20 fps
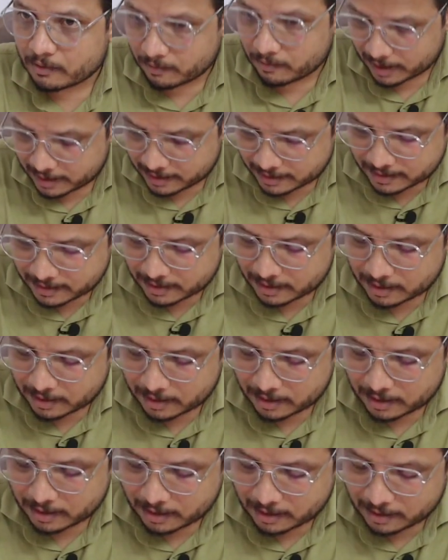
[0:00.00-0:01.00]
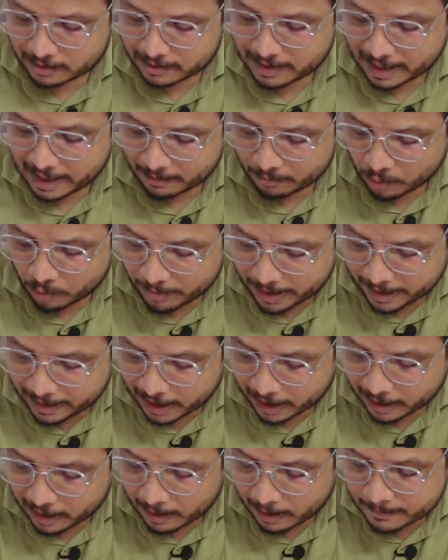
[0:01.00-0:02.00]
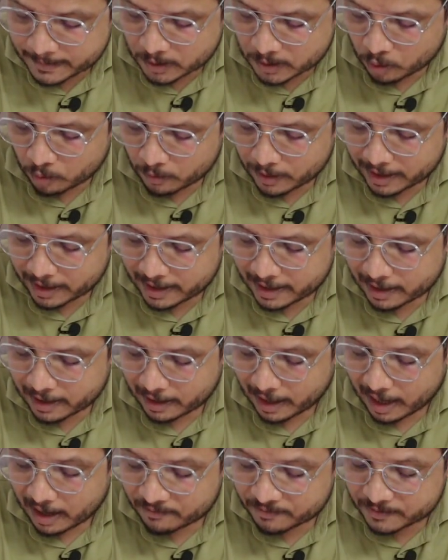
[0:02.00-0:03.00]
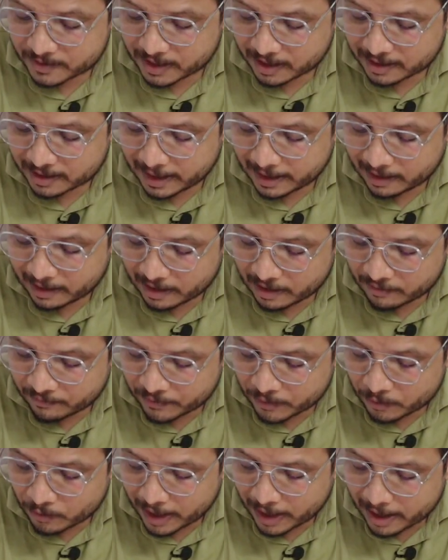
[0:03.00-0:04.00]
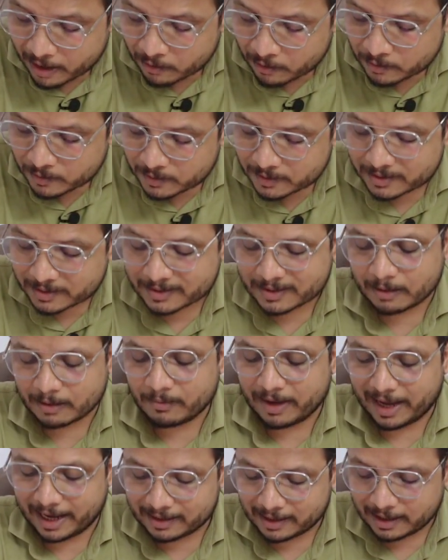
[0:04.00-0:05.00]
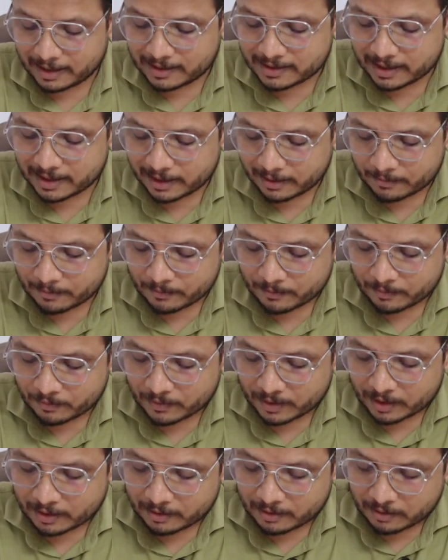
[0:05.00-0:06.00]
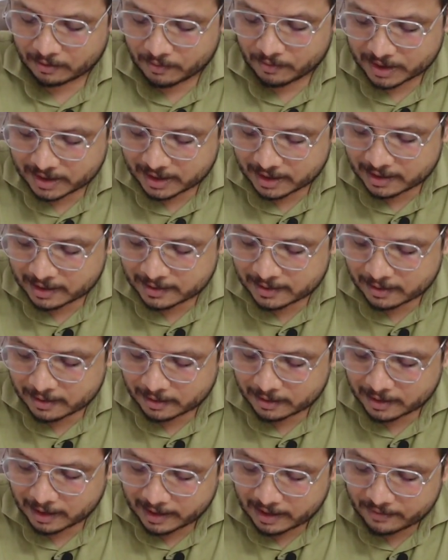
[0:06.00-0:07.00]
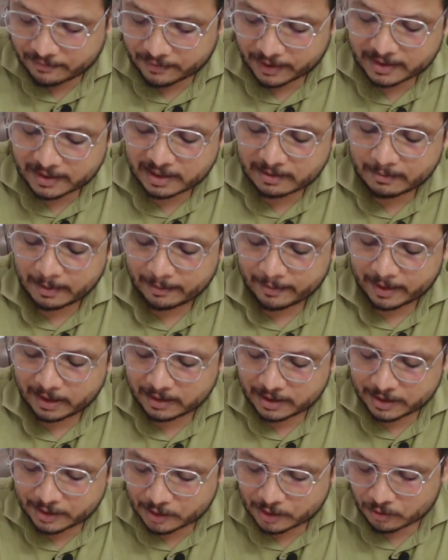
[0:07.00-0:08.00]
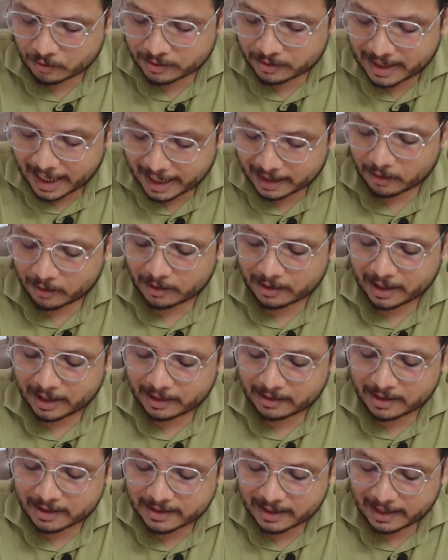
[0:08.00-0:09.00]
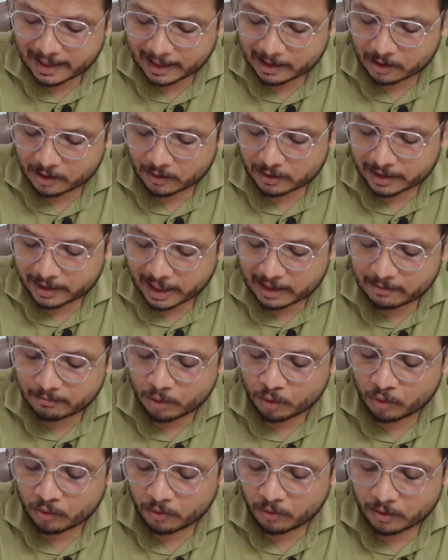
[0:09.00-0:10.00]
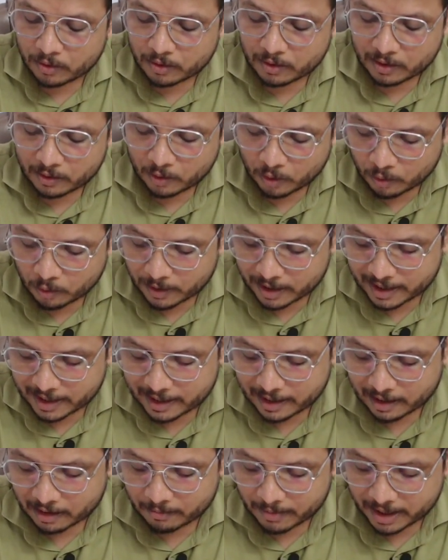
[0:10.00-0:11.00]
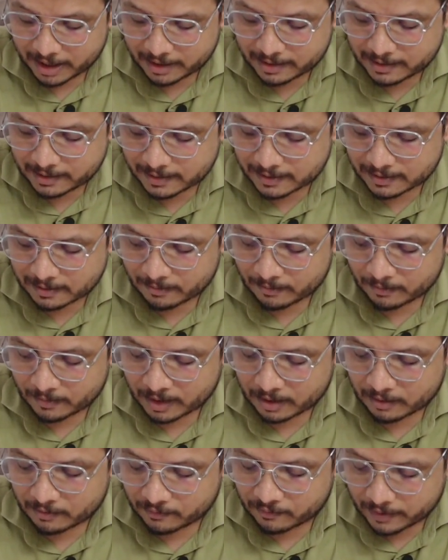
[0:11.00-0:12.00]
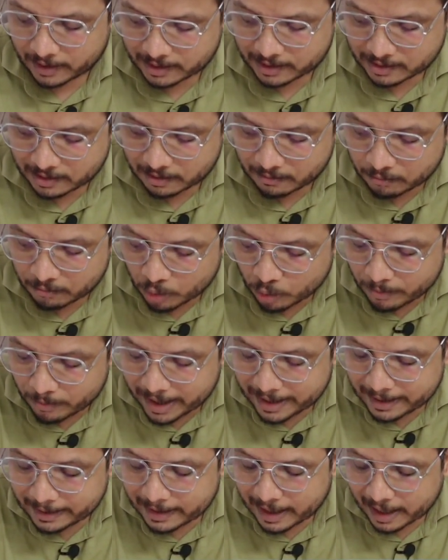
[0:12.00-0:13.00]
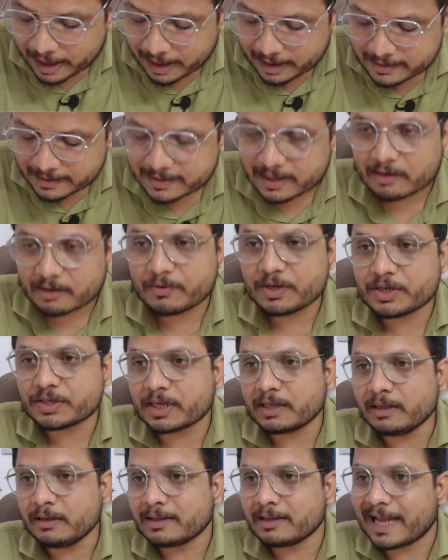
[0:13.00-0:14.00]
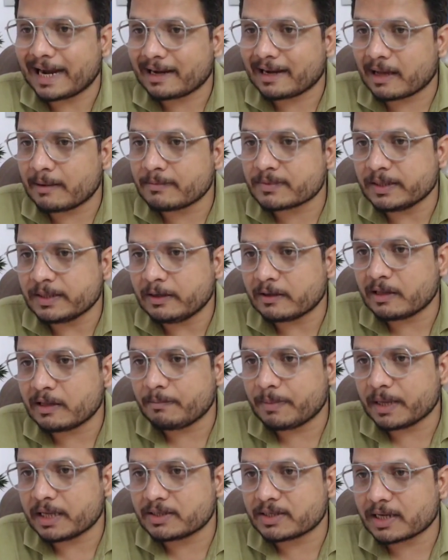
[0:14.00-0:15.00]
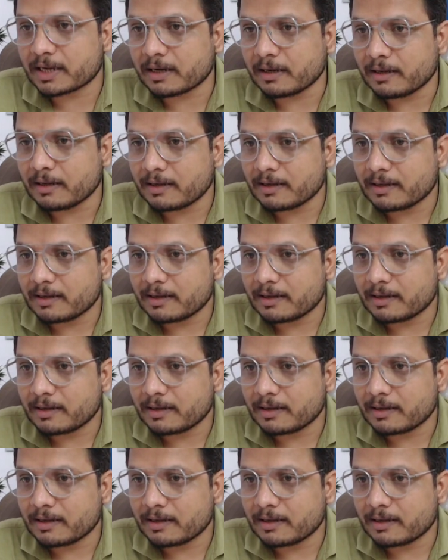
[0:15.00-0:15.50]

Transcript: Once that momenta comes over here, after that if you have some energy which is the difference in between these two, then only this electron can move over here. Means first momenta conservation that comes into the picture.